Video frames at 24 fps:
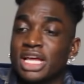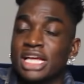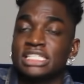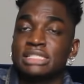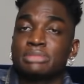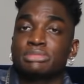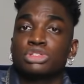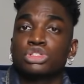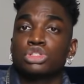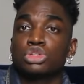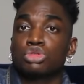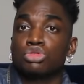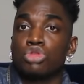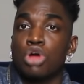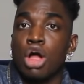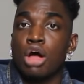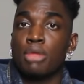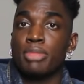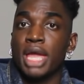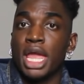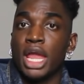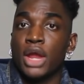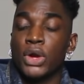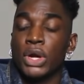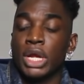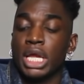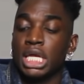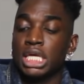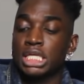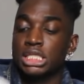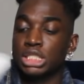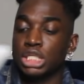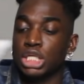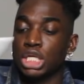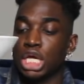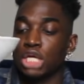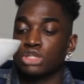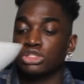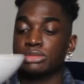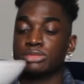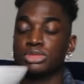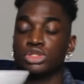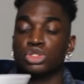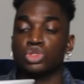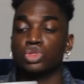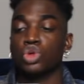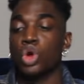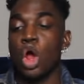got some strawberries. You know,
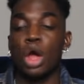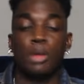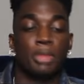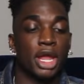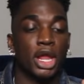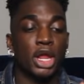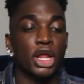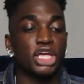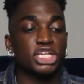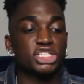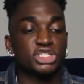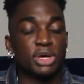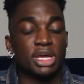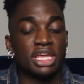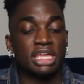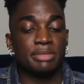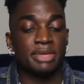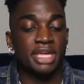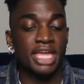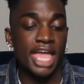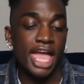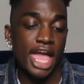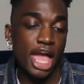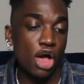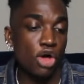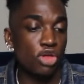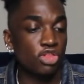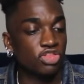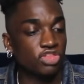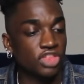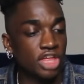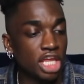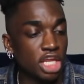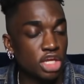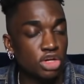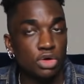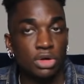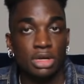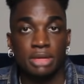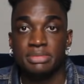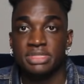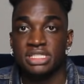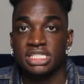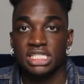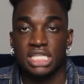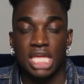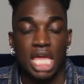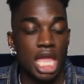some strawberries so I can be healthy. You know what
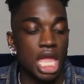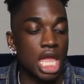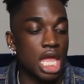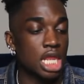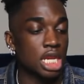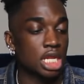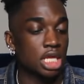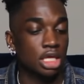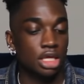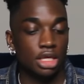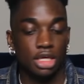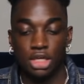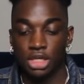I'm saying?